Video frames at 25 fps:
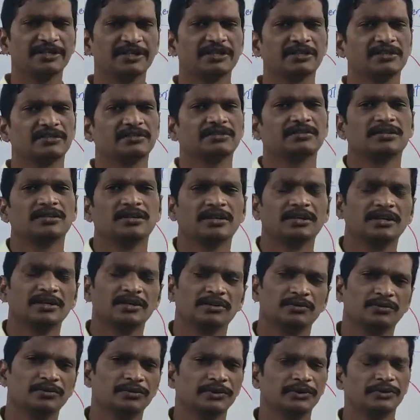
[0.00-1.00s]
light
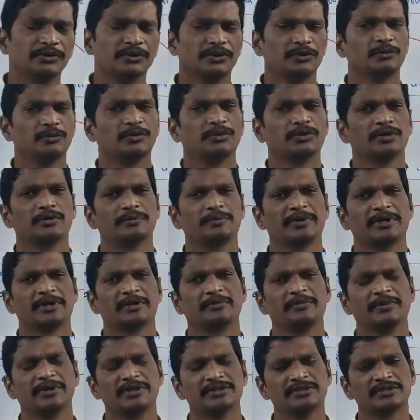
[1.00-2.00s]
and we know about the
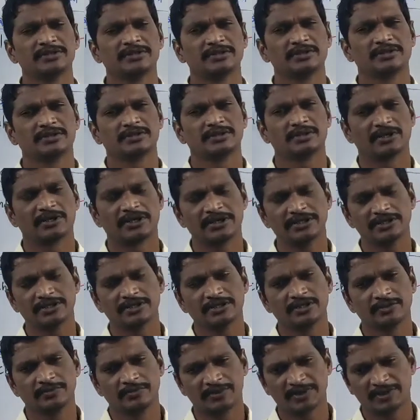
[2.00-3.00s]
pigments,
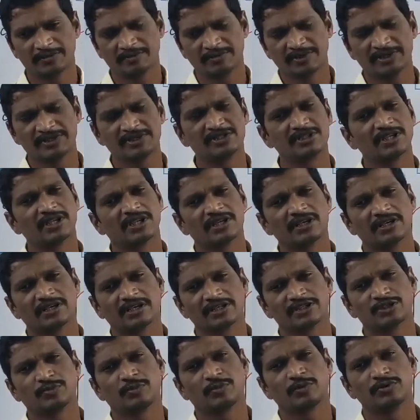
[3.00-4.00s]
right? Pigments are
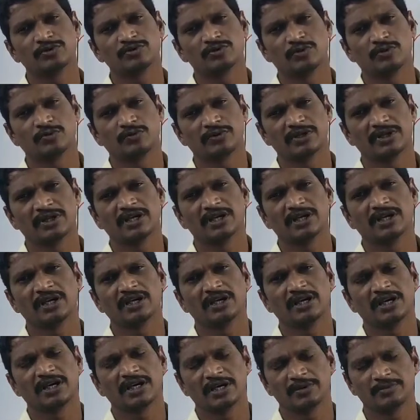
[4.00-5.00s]
responsible for
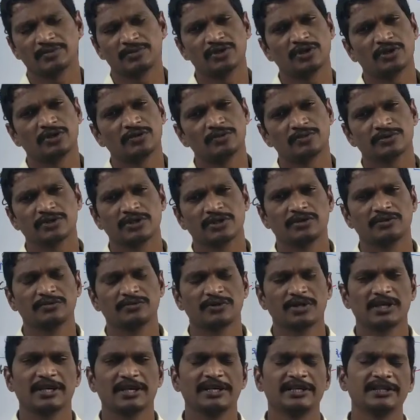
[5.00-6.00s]
the absorption
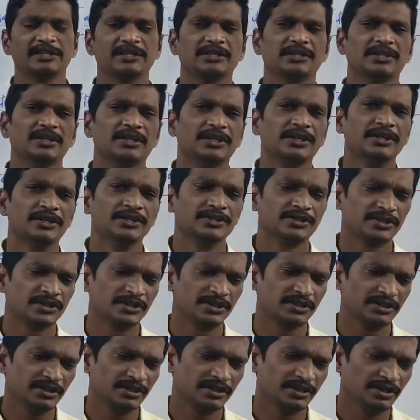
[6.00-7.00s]
of the light.
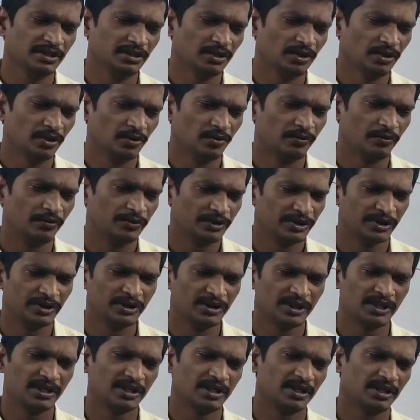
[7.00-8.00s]
See,
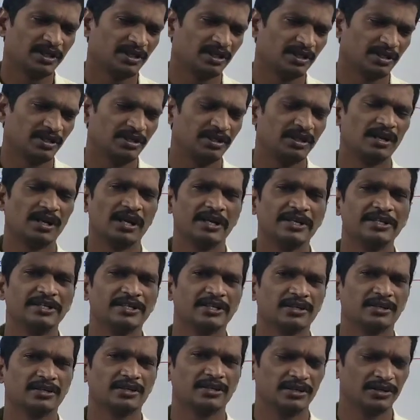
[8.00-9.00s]
within the
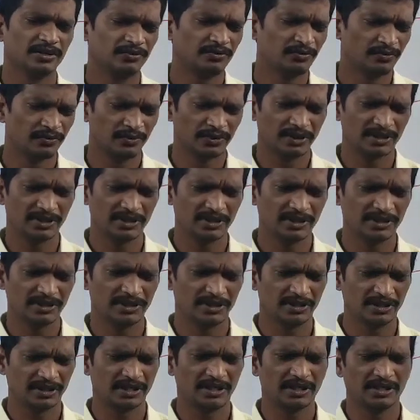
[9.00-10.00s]
light,
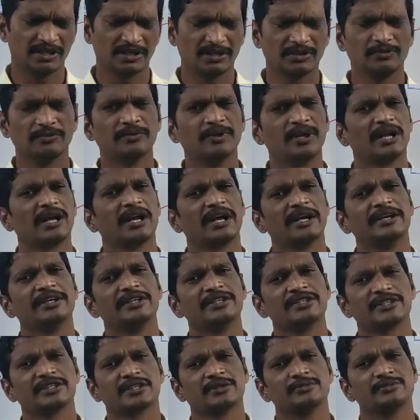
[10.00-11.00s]
if the
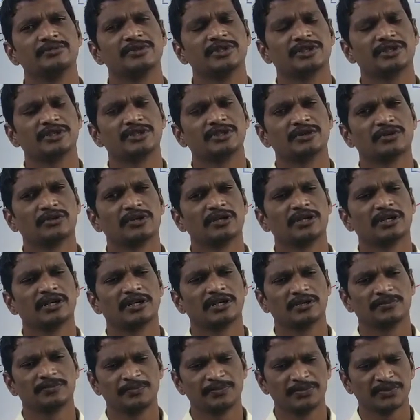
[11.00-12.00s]
light is subject to
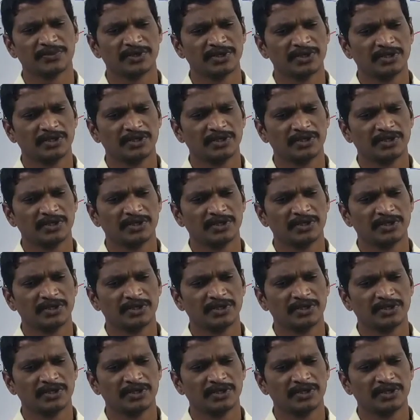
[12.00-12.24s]
the